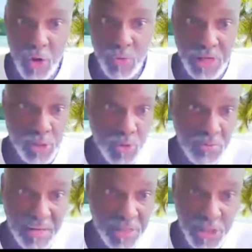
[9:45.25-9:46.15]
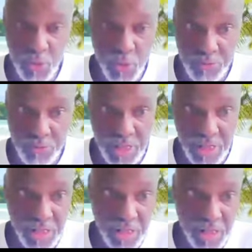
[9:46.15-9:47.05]
and they only do maybe two or
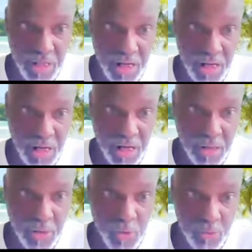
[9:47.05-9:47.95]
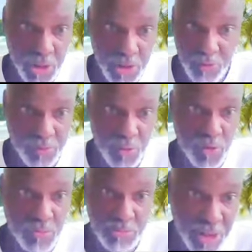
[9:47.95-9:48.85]
three uh, hormones, three or four